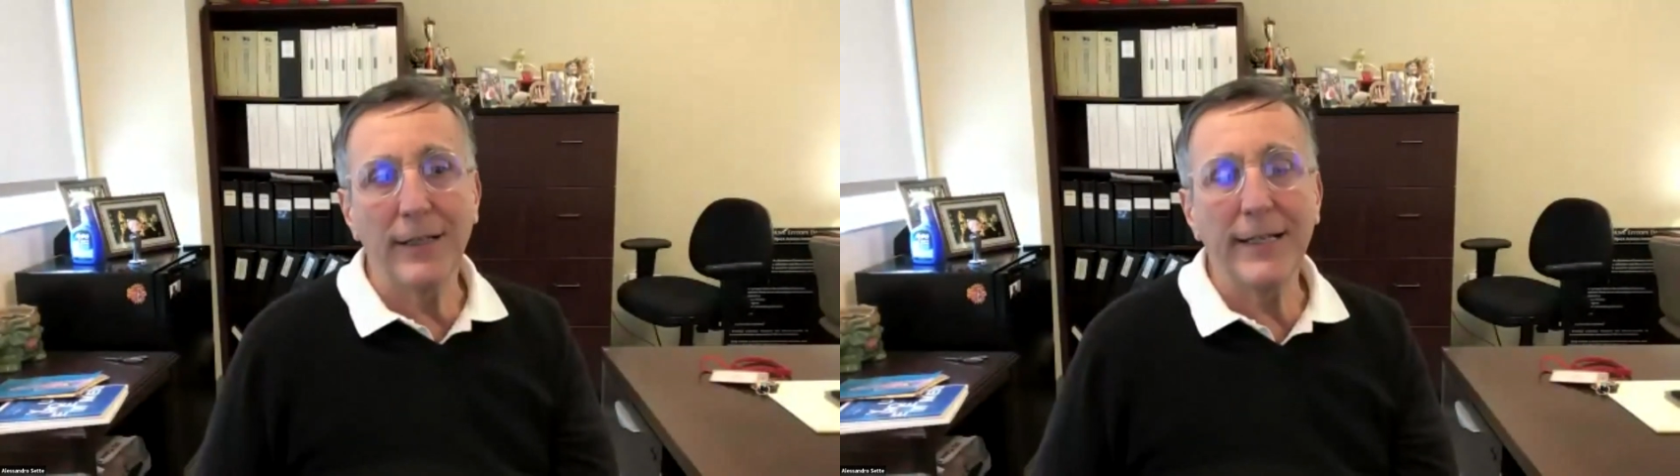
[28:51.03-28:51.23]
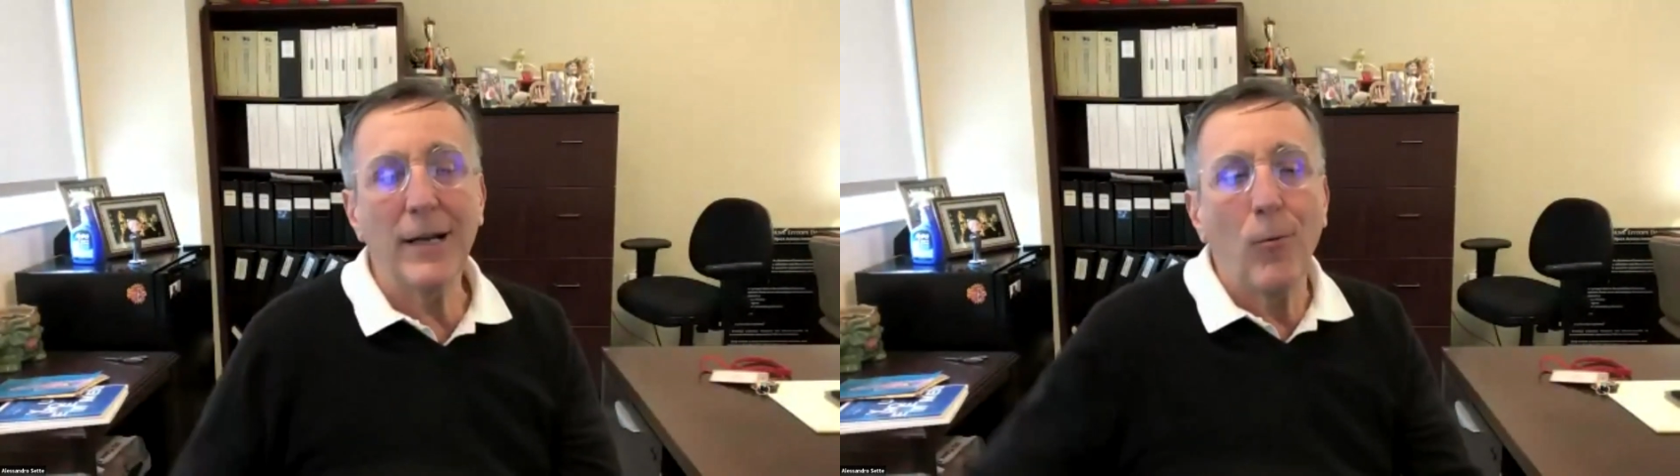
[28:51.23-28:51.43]

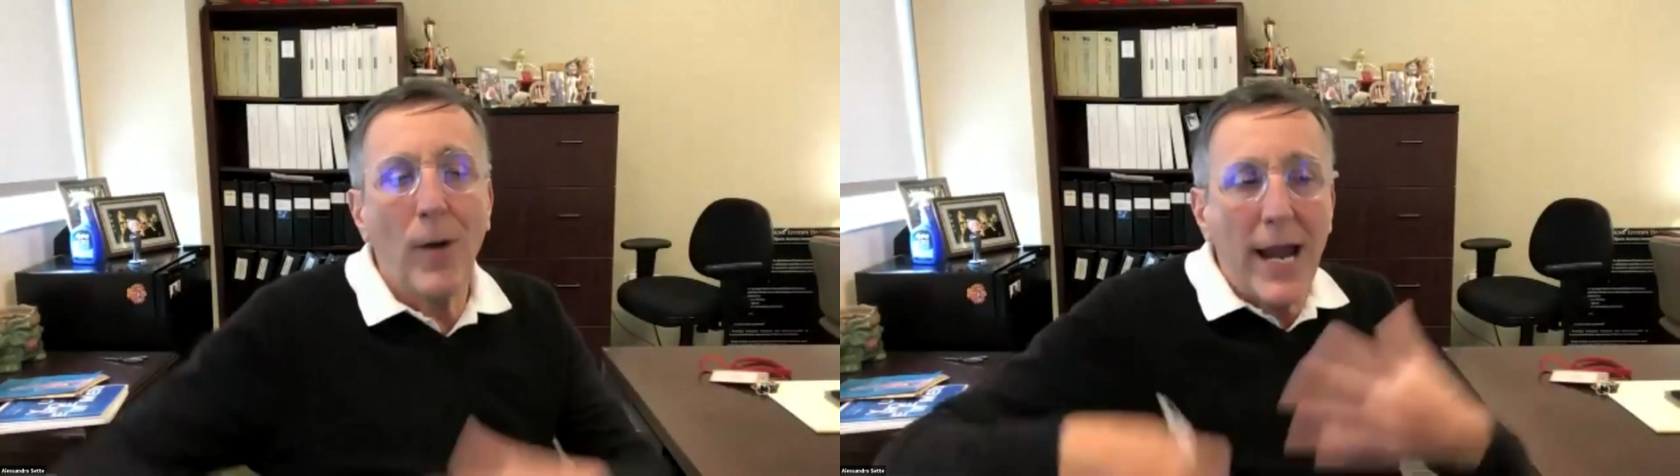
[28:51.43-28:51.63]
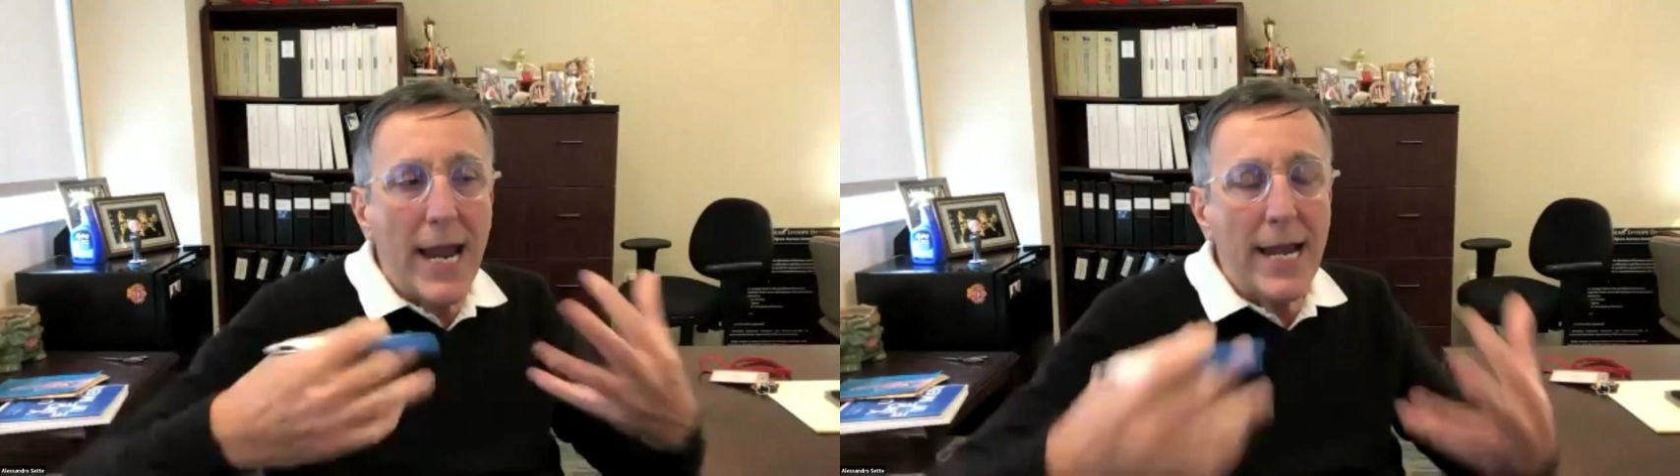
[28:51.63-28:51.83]
in a
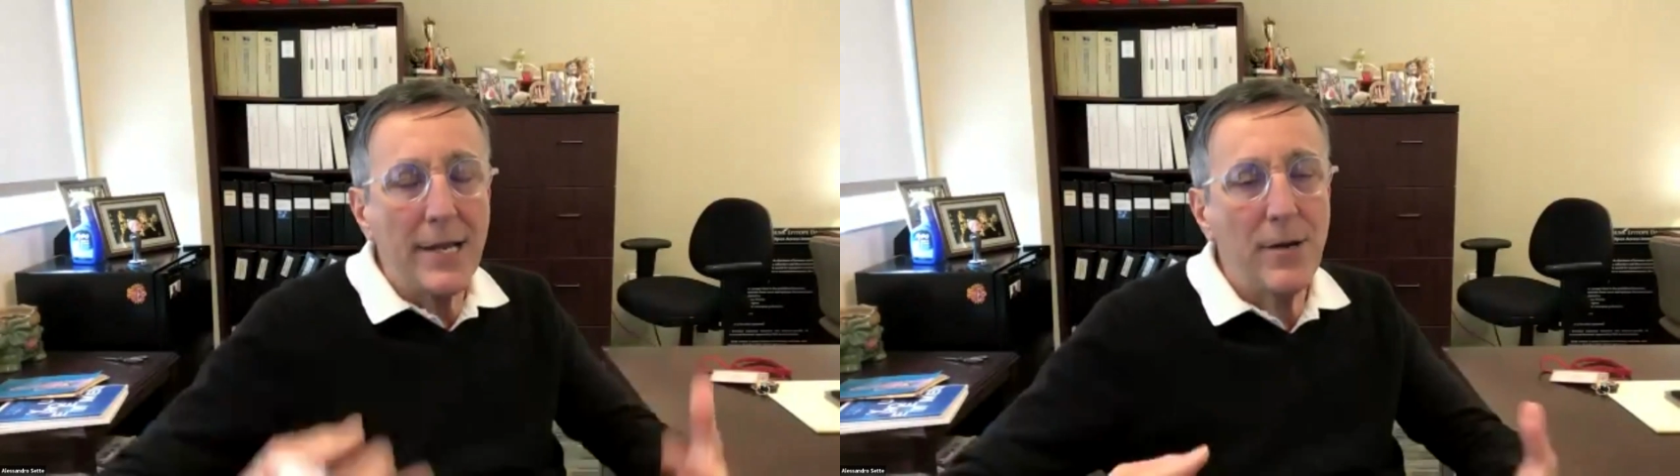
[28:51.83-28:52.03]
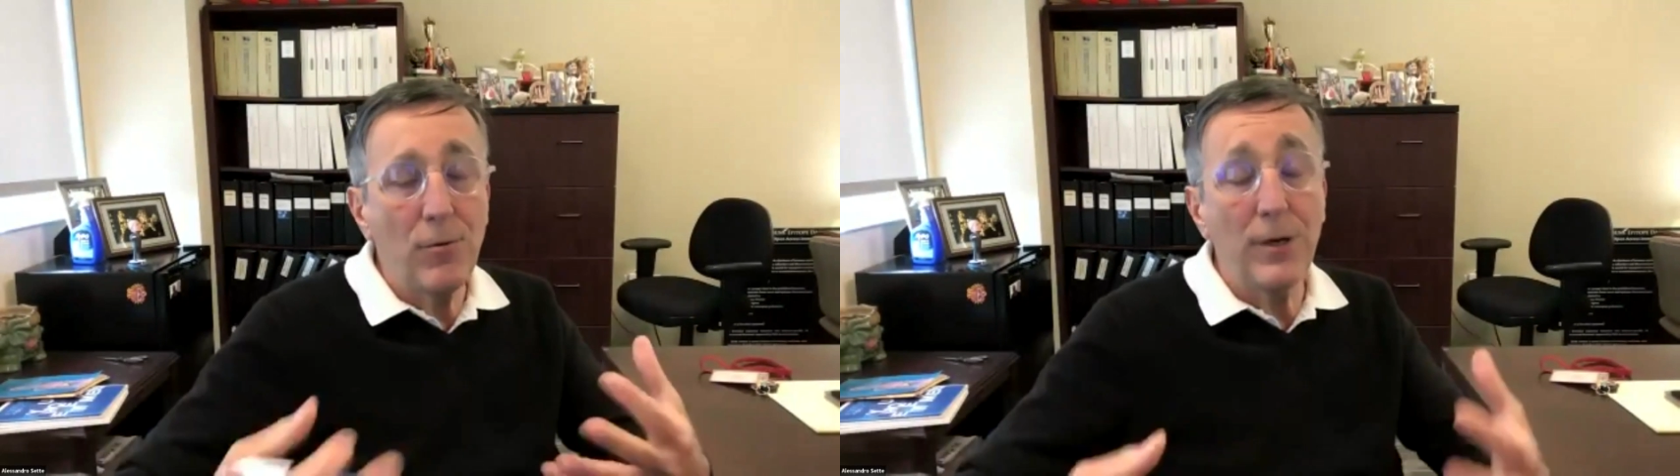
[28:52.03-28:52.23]
way,
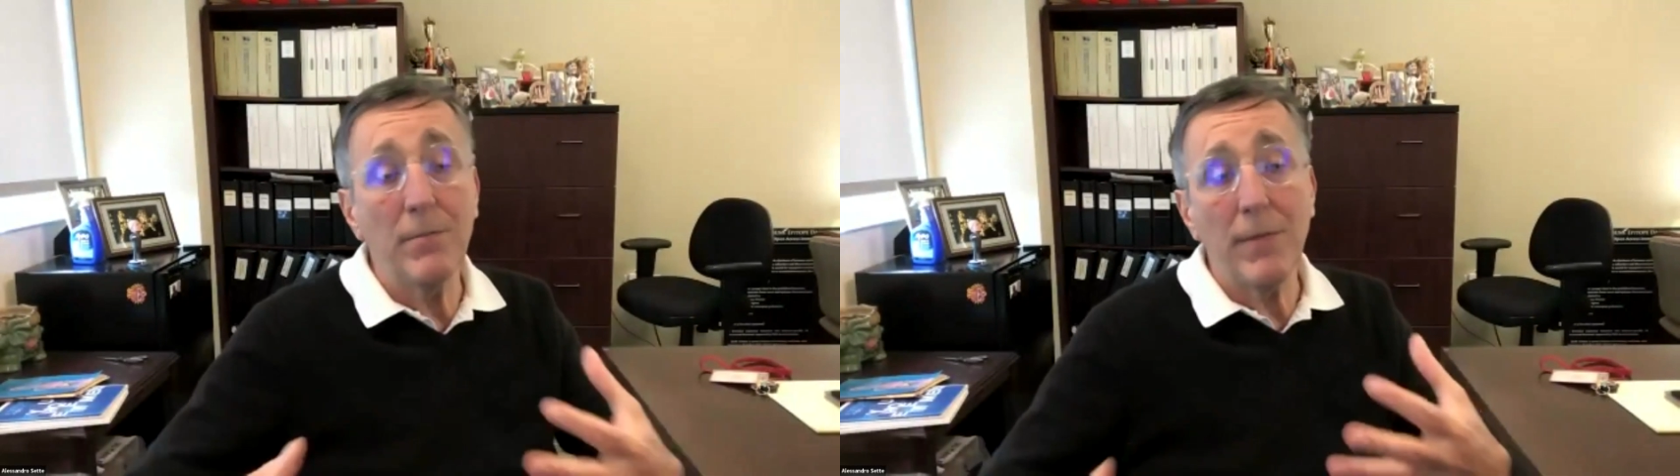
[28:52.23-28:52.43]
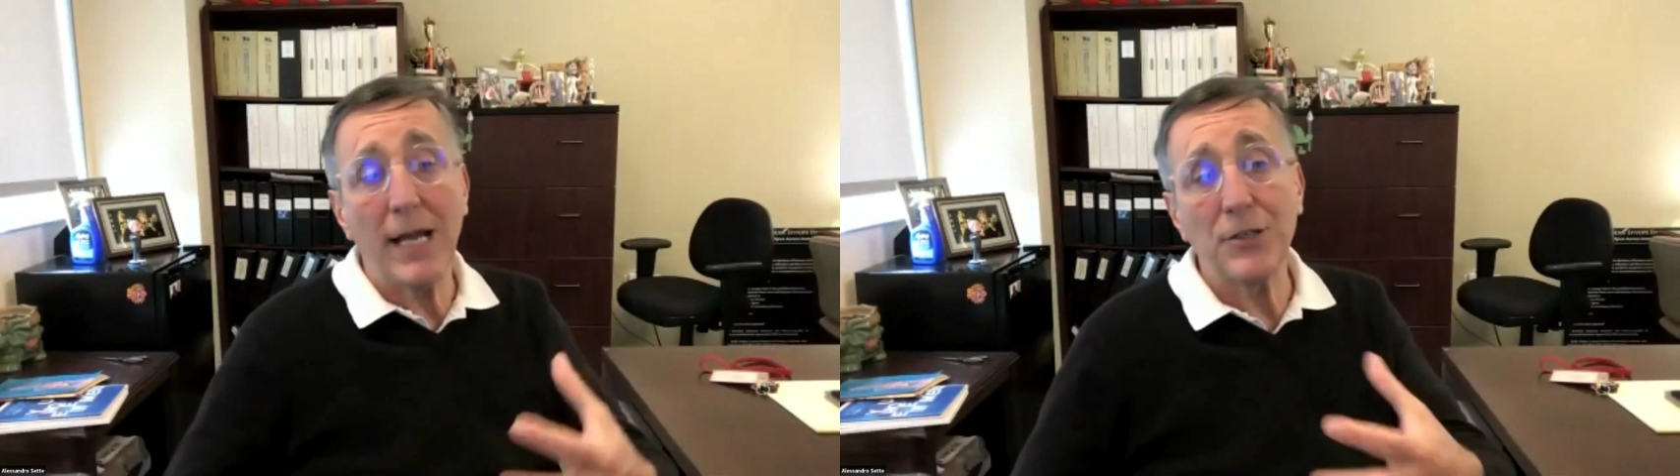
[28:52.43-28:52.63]
you would
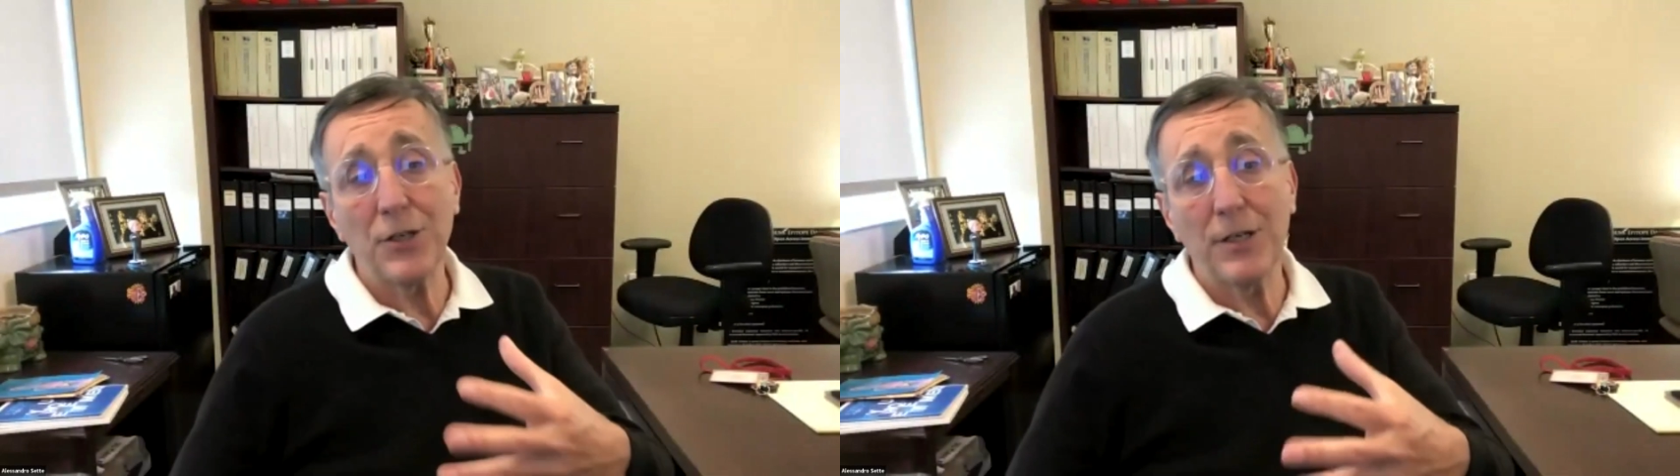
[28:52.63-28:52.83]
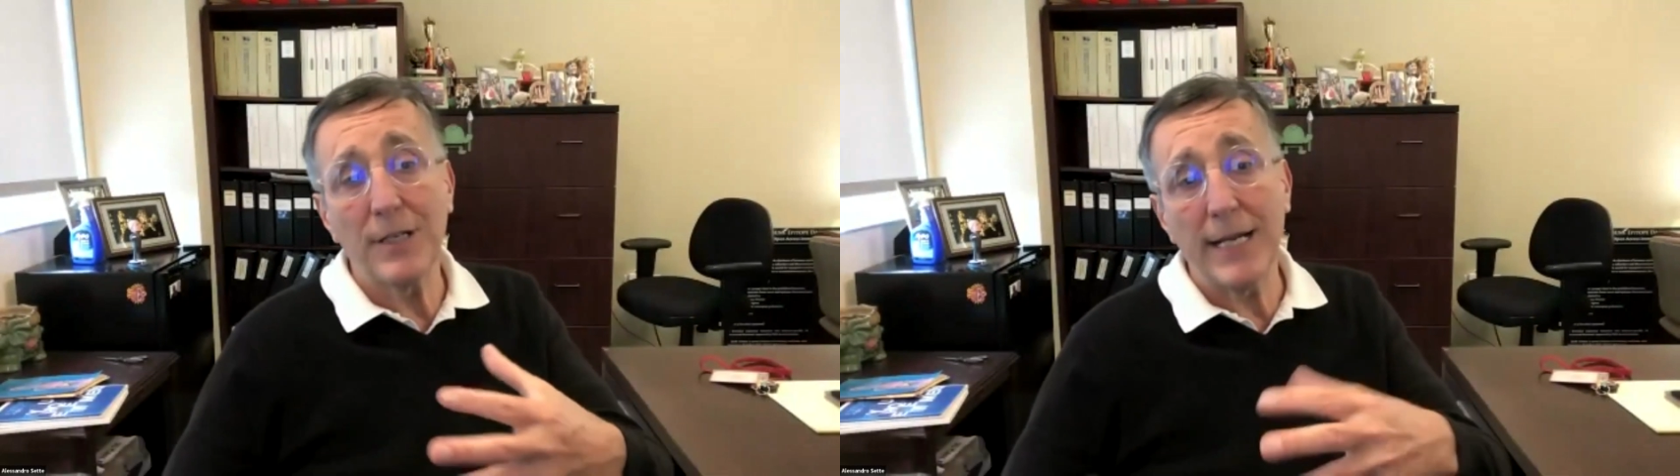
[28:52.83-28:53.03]

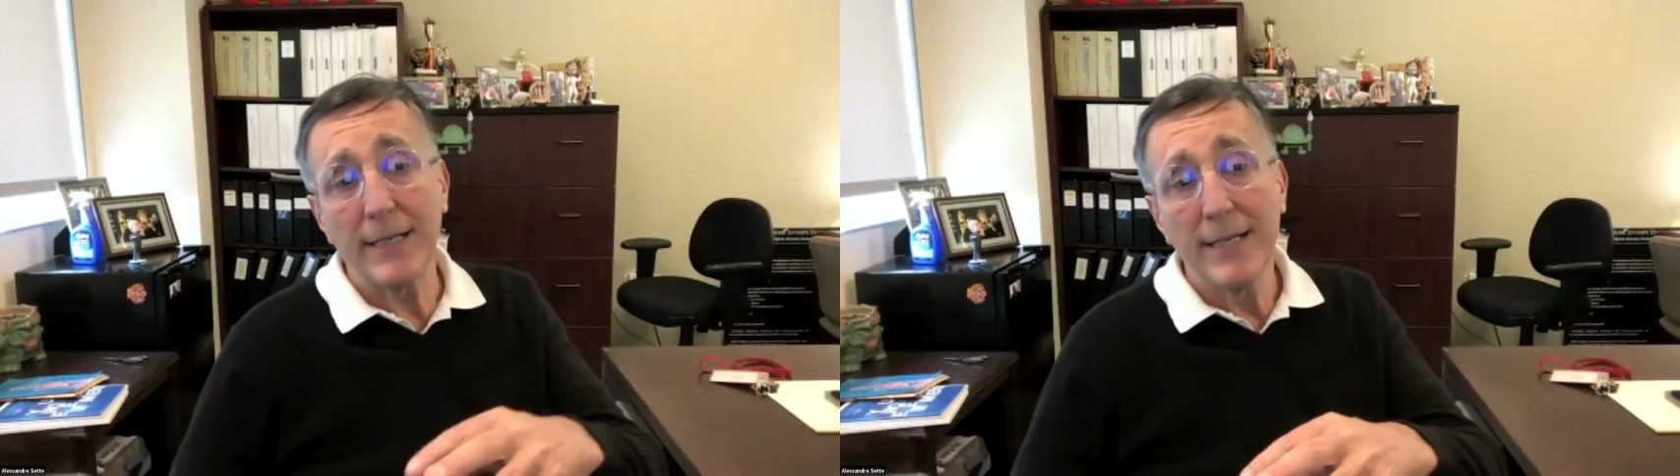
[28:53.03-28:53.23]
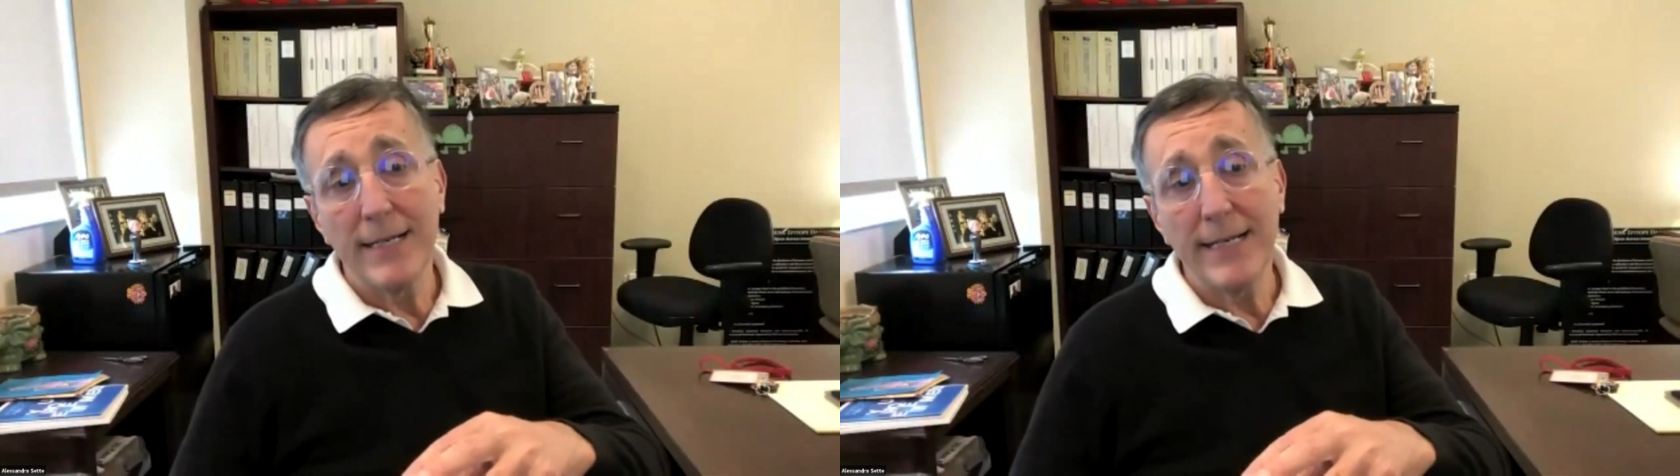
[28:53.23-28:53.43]
imagine
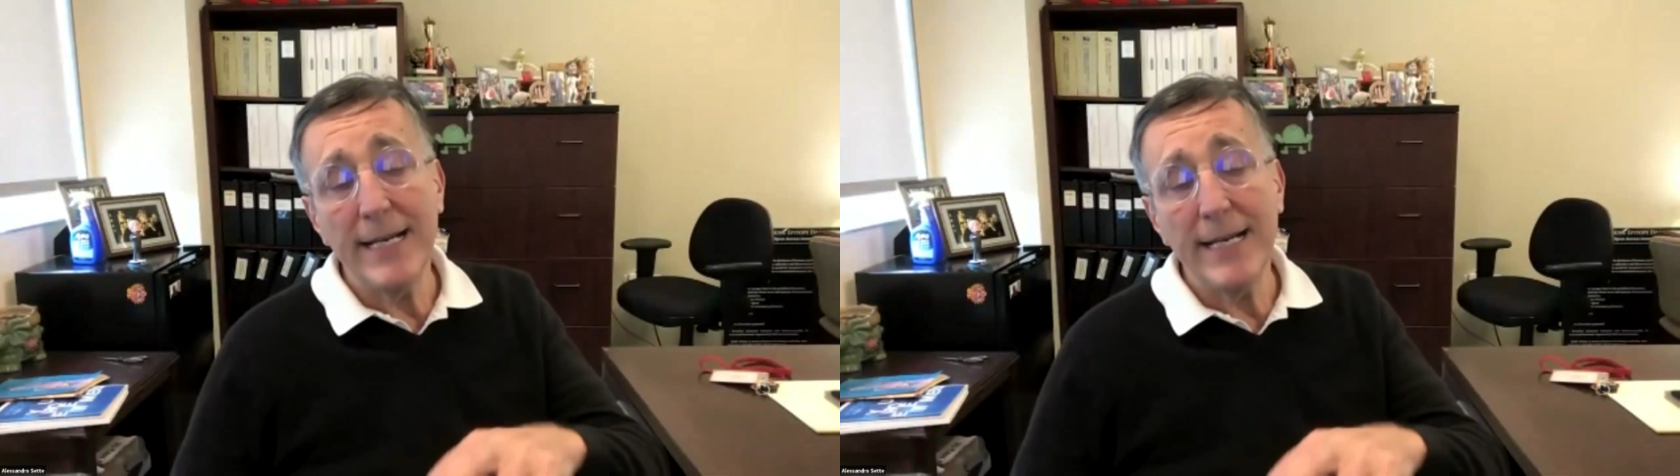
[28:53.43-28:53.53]
that